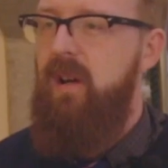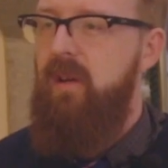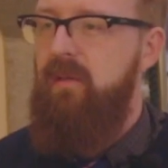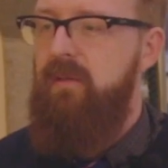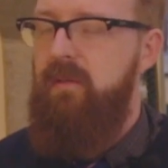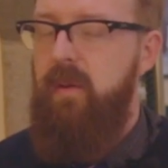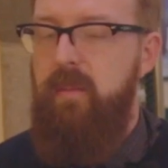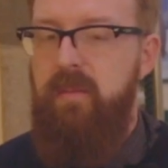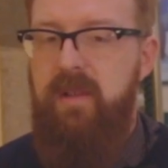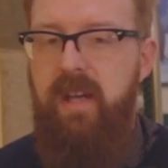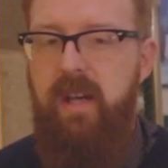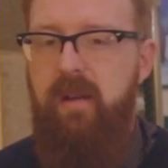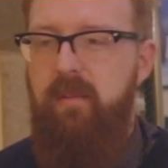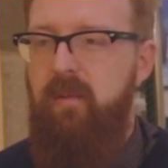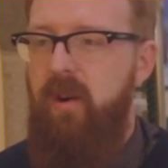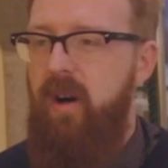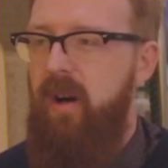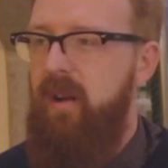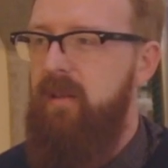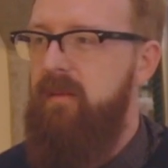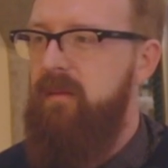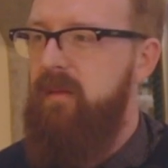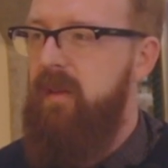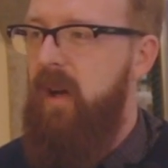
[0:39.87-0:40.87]
From day
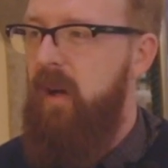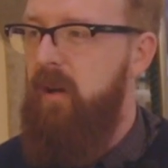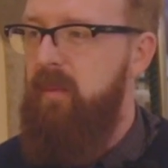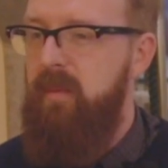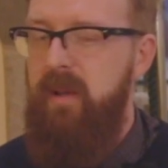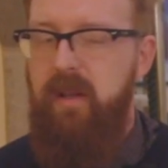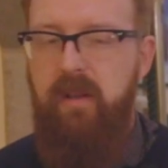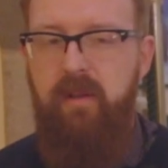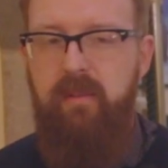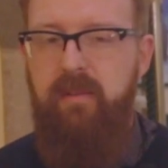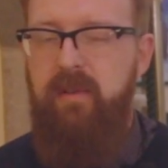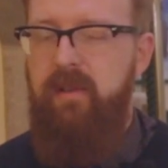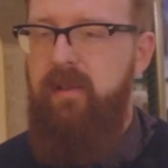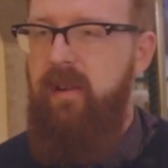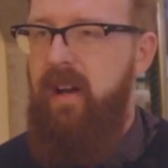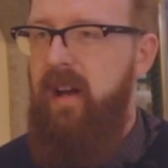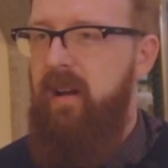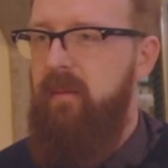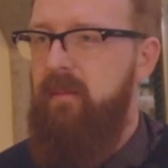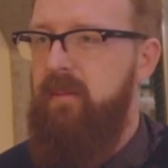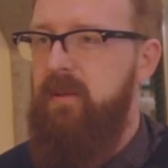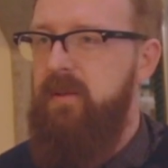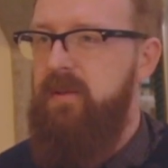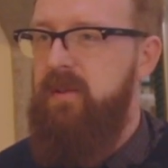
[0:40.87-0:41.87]
one, opening up the
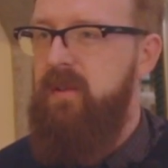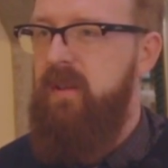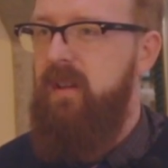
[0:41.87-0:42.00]
ground was